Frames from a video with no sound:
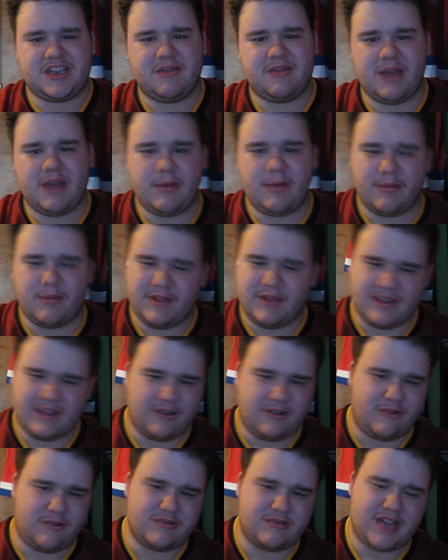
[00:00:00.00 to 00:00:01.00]
Weber. But the
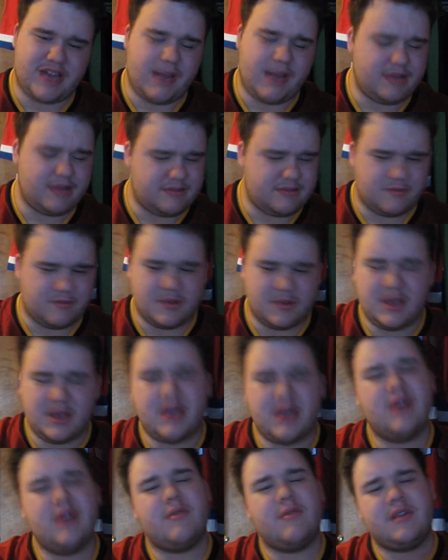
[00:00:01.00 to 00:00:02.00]
whole top
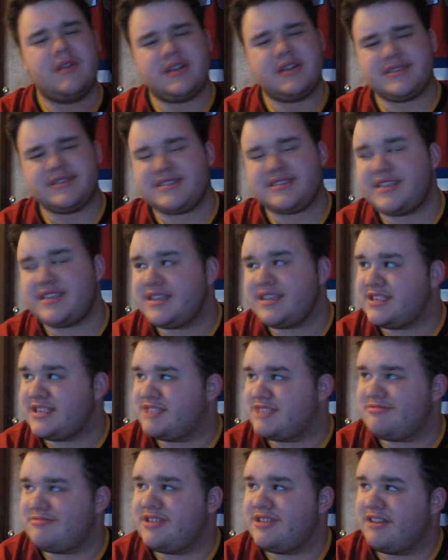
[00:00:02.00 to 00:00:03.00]
1 to 6
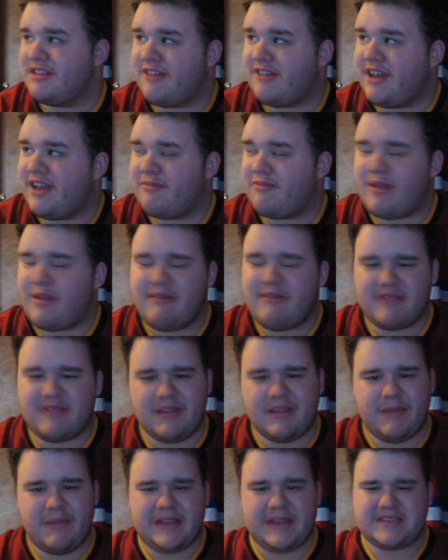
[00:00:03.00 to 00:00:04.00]
is really great. Probably one of
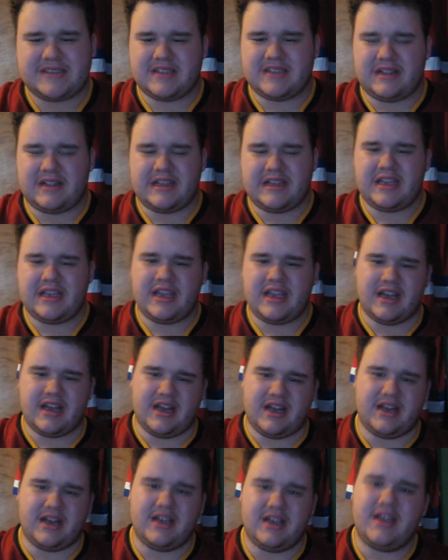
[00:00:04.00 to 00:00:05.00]
the best in the league.
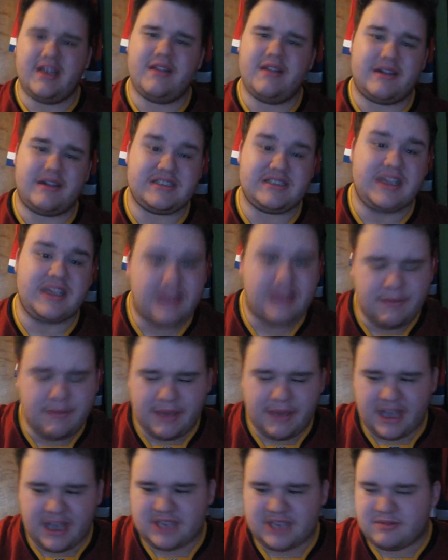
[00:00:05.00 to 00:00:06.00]
Not to say the
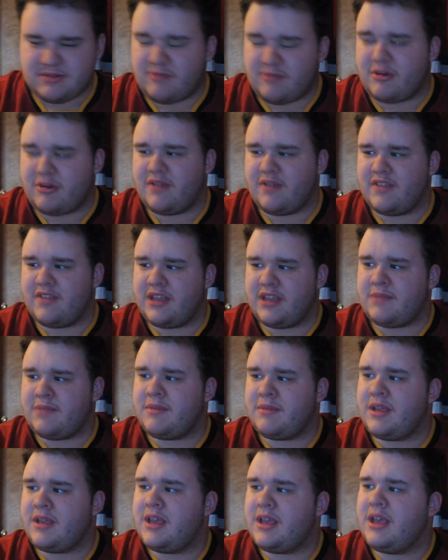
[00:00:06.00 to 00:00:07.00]
best, but one of
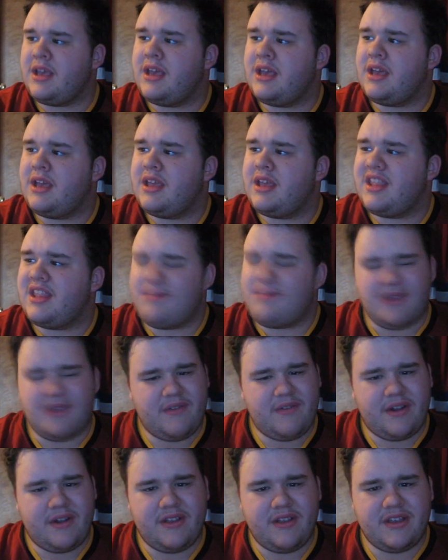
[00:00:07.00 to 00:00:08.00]
them. They play
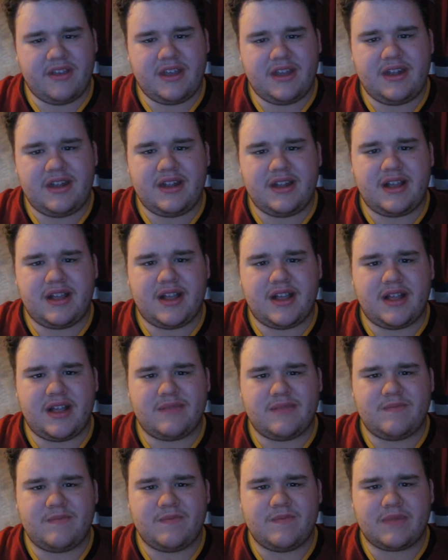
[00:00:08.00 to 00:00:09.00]
very good.
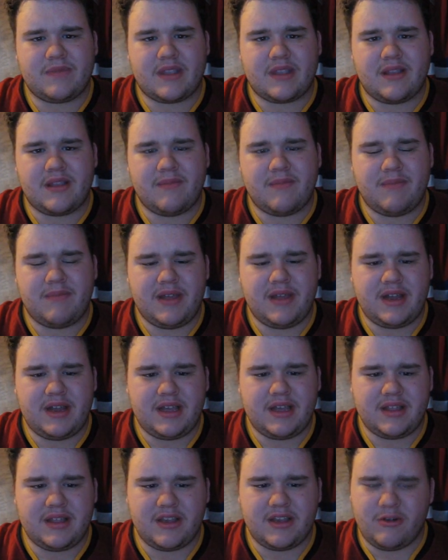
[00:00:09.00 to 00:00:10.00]
But
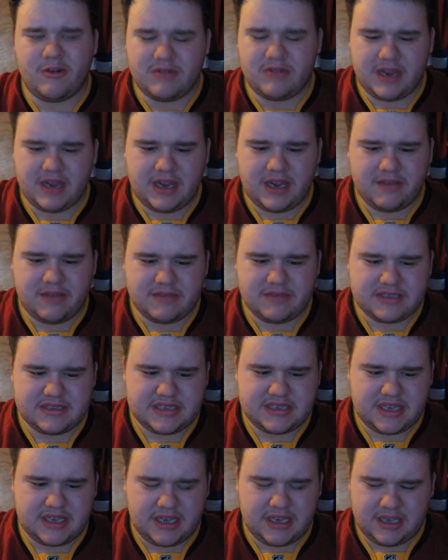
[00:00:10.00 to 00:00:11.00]
the goaltending was
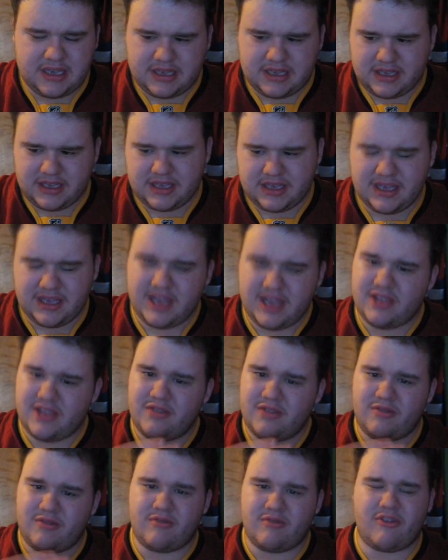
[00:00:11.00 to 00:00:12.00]
a
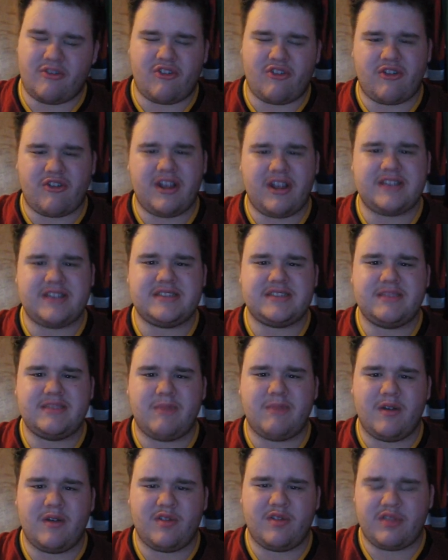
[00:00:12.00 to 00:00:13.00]
little crazy.
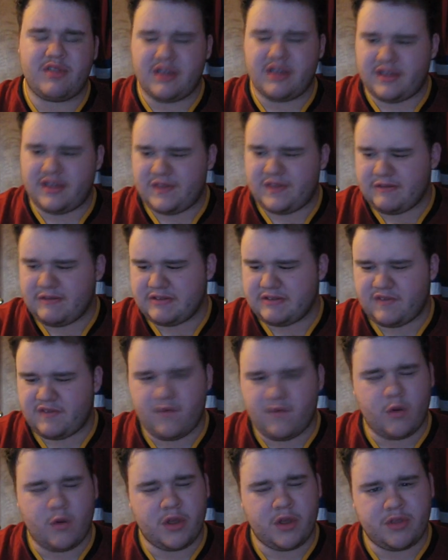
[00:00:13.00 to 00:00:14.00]
Both, I think it was
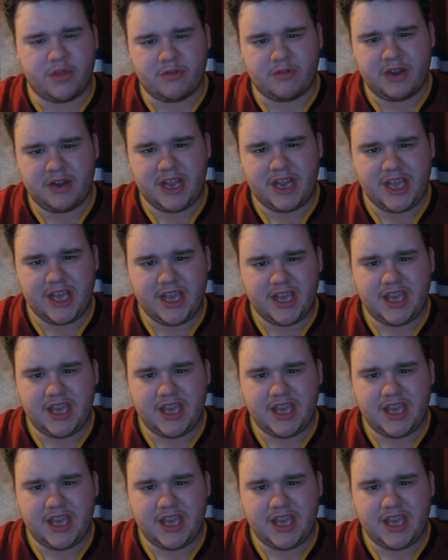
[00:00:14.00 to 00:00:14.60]
4-3